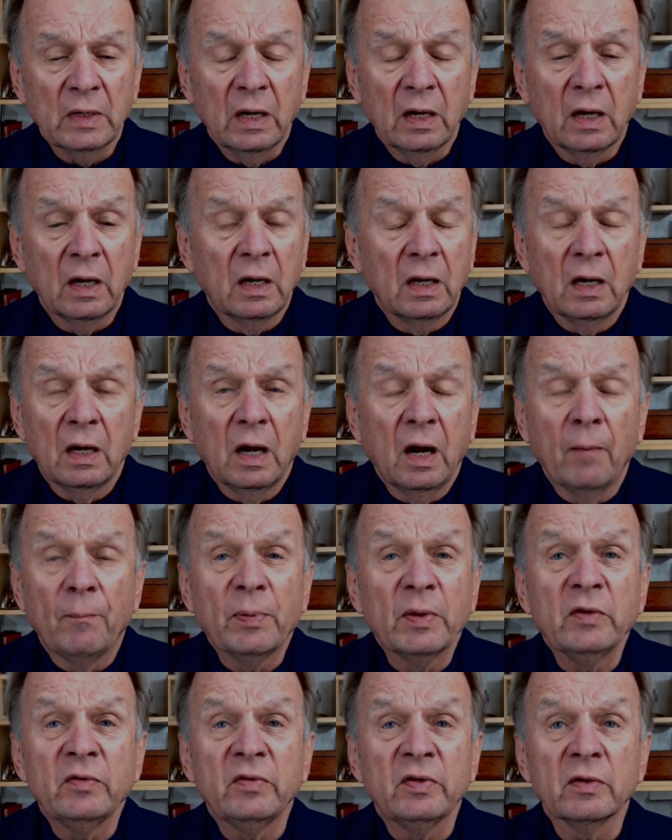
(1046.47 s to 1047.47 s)
up
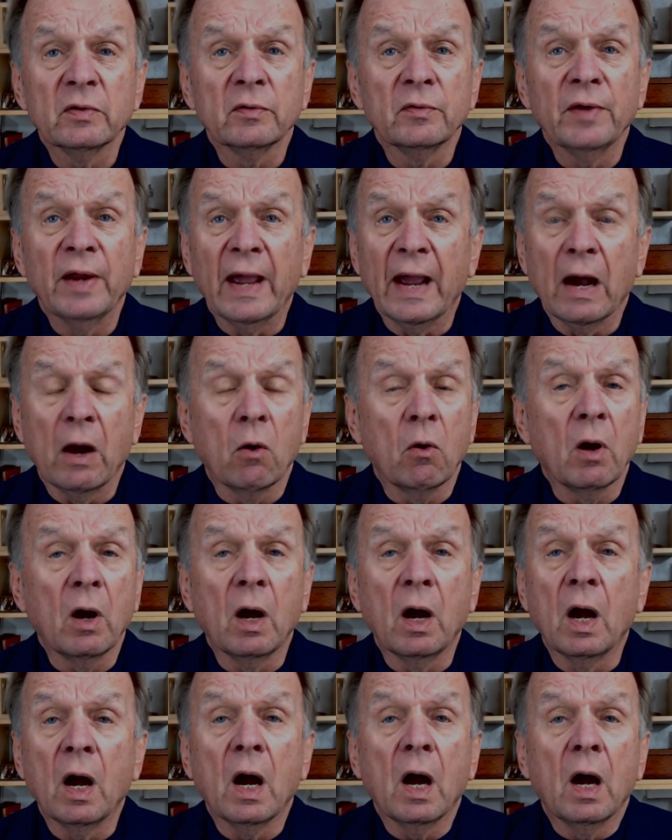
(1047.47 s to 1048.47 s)
until now,
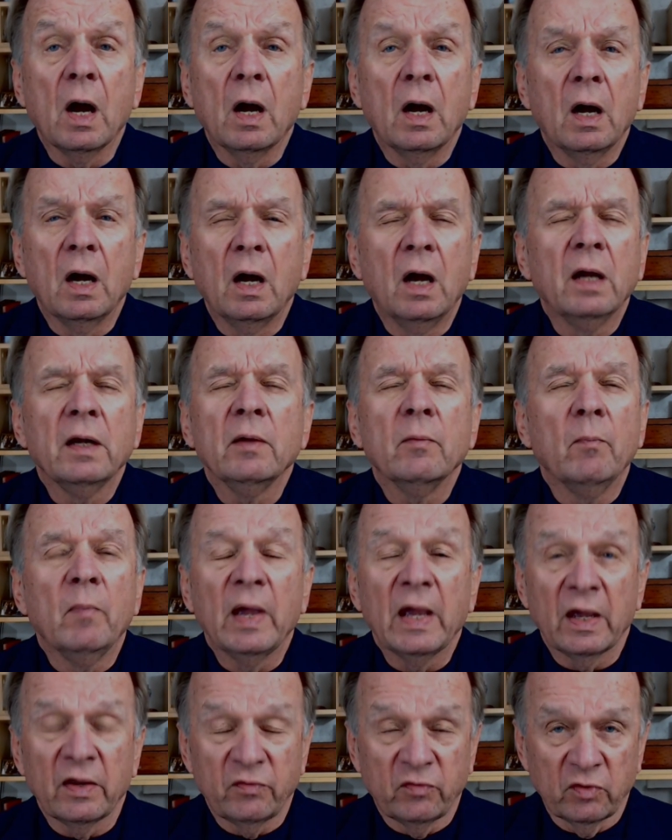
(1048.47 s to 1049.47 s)

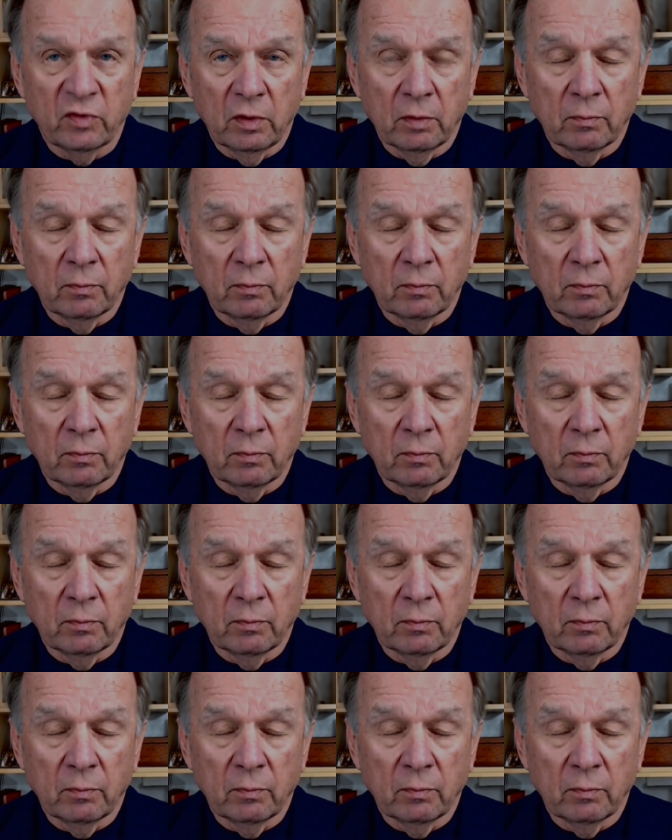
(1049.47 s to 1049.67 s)
unimaginable.